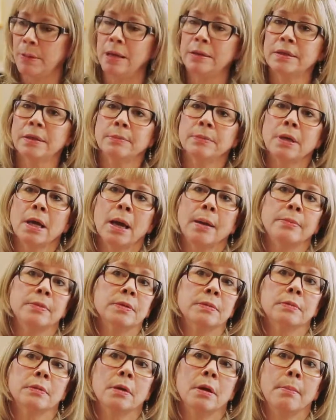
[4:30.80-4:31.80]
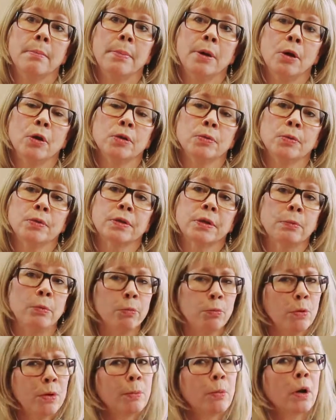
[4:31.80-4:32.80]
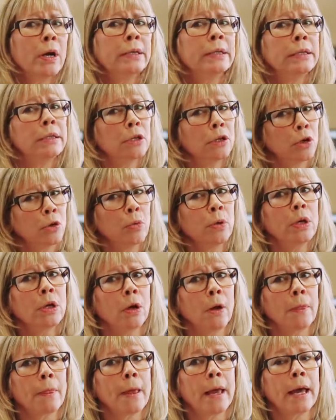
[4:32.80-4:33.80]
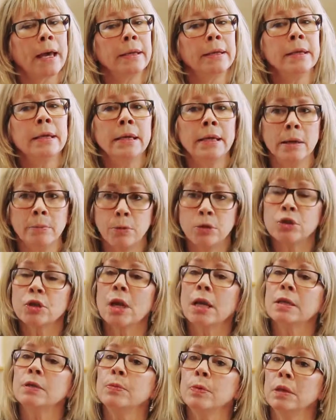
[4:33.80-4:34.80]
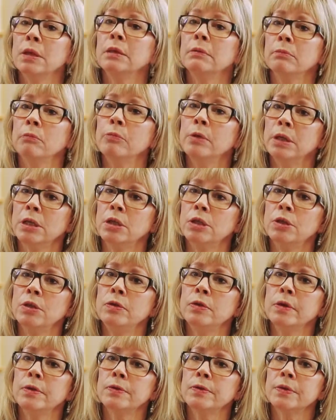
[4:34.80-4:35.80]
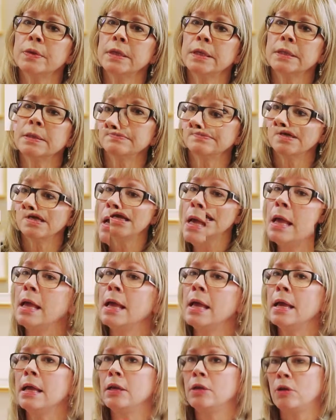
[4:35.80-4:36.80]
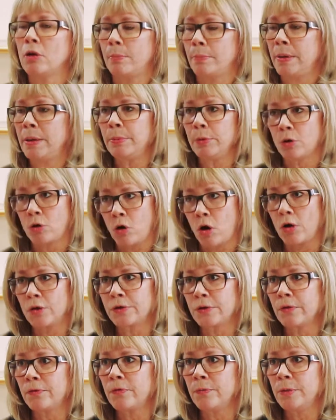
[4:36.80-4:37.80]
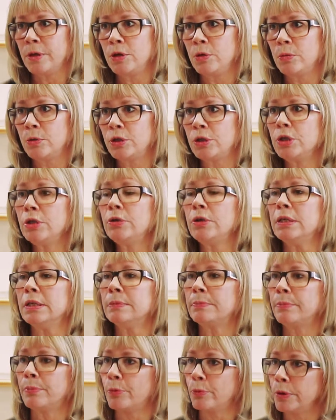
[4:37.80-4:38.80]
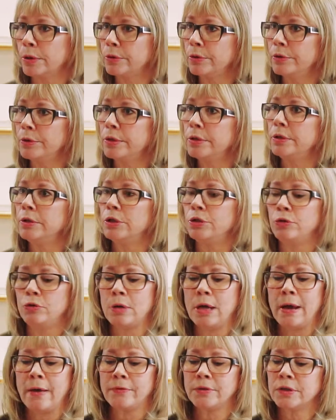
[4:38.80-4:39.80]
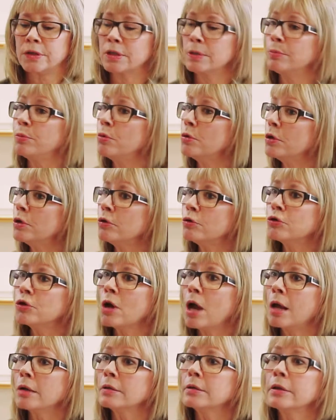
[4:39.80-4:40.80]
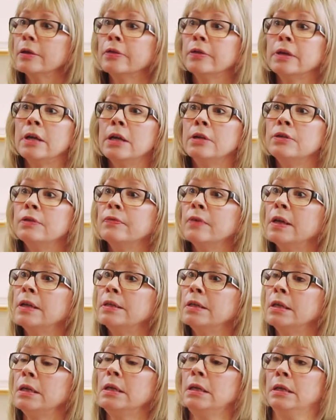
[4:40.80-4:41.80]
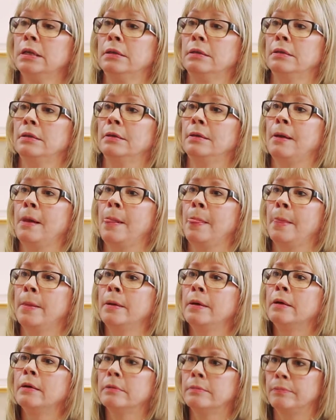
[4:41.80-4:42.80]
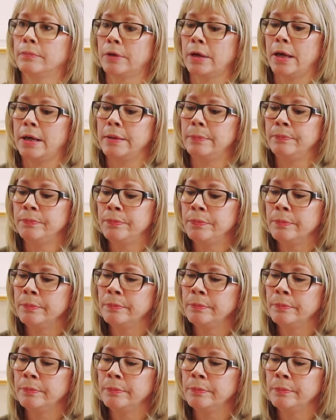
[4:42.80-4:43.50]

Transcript: Sometimes parents will say, well, we probably need to agree on that, in which case we can do those things. People are also familiar with duties, parental duties. You have to support your child until the age of 18. Okay?